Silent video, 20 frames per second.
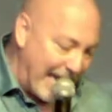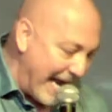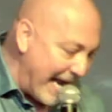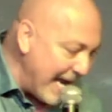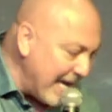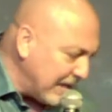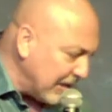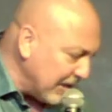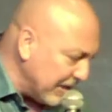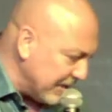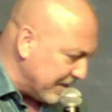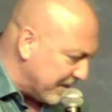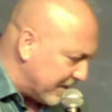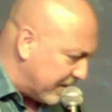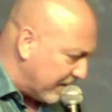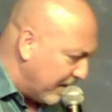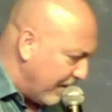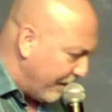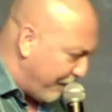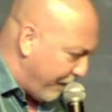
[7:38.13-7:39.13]

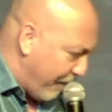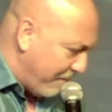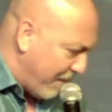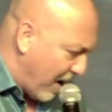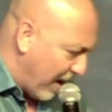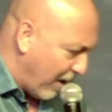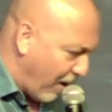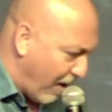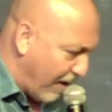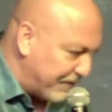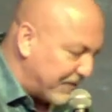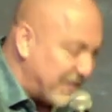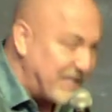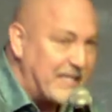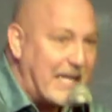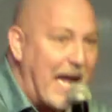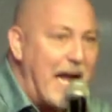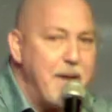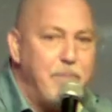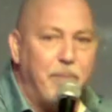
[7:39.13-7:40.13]
anchors from my life,
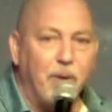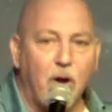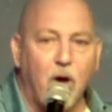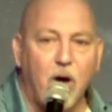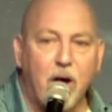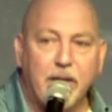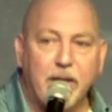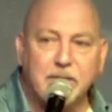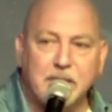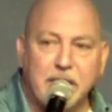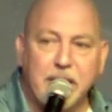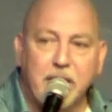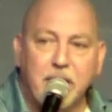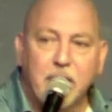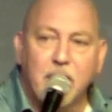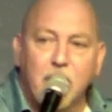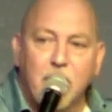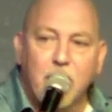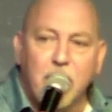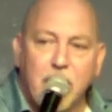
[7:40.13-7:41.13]
stabilizing
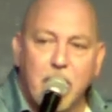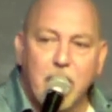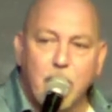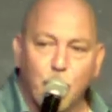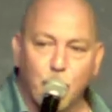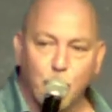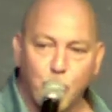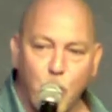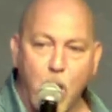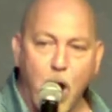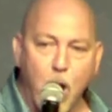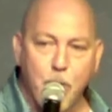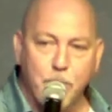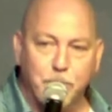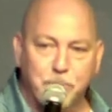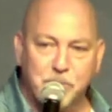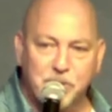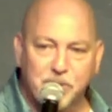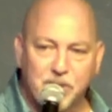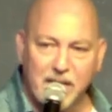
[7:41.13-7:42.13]

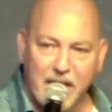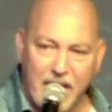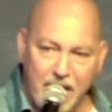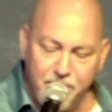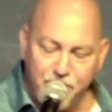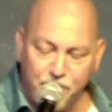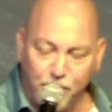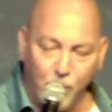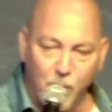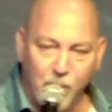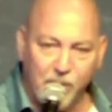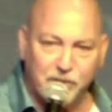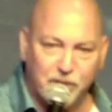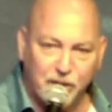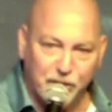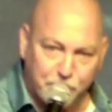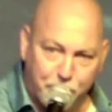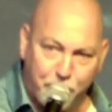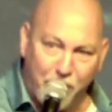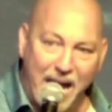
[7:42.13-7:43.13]
ropes,
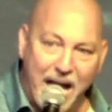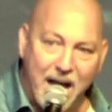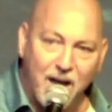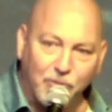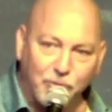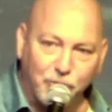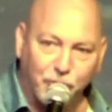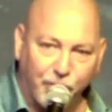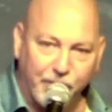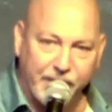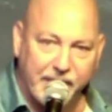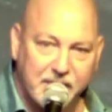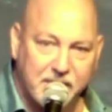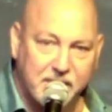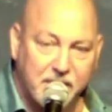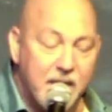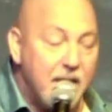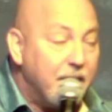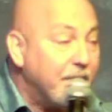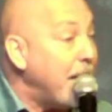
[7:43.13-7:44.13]
influences,
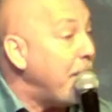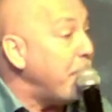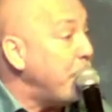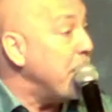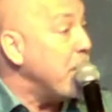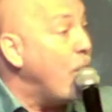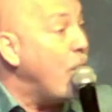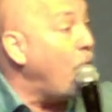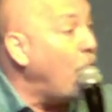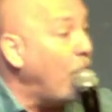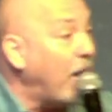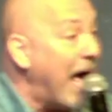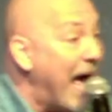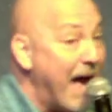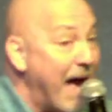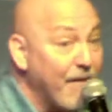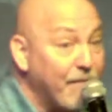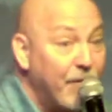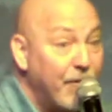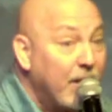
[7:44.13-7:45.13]
boundaries that we all
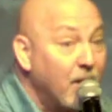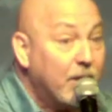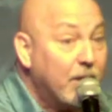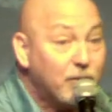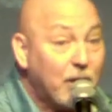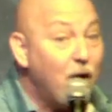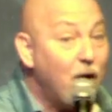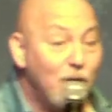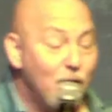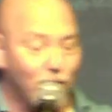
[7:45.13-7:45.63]
have. Don't